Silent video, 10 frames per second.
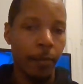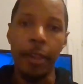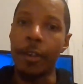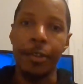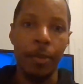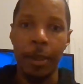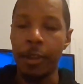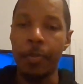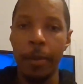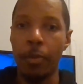you know some of
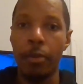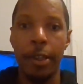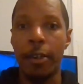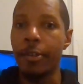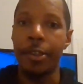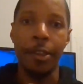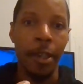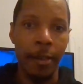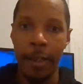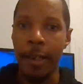these people that are just
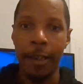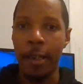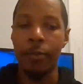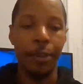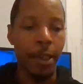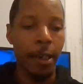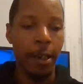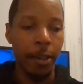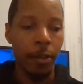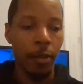kind of hanging
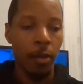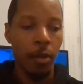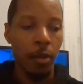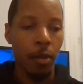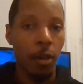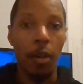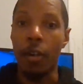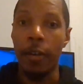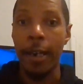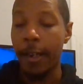outside
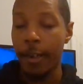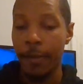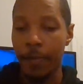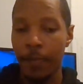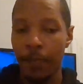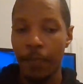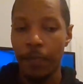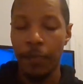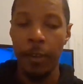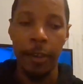are at
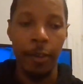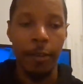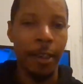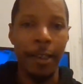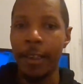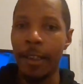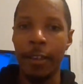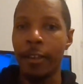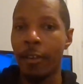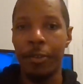you know, and I get
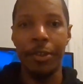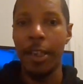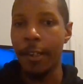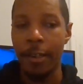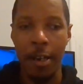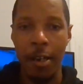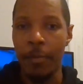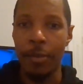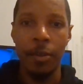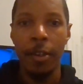it, you know, it's daytime
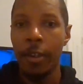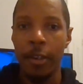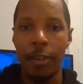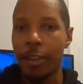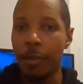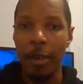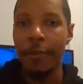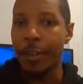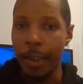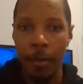and, you know, she's
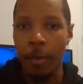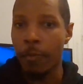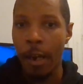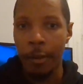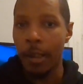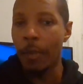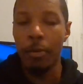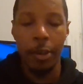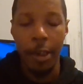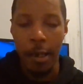probably seen him around a
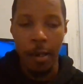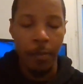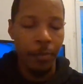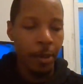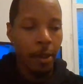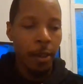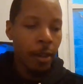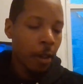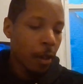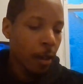couple of times.
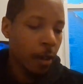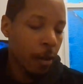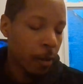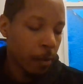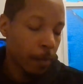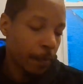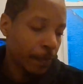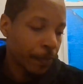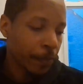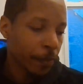
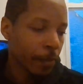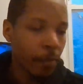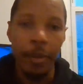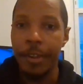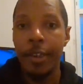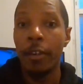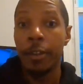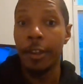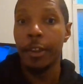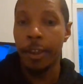Um, but still,
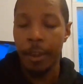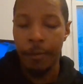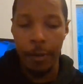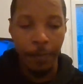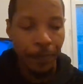just in general.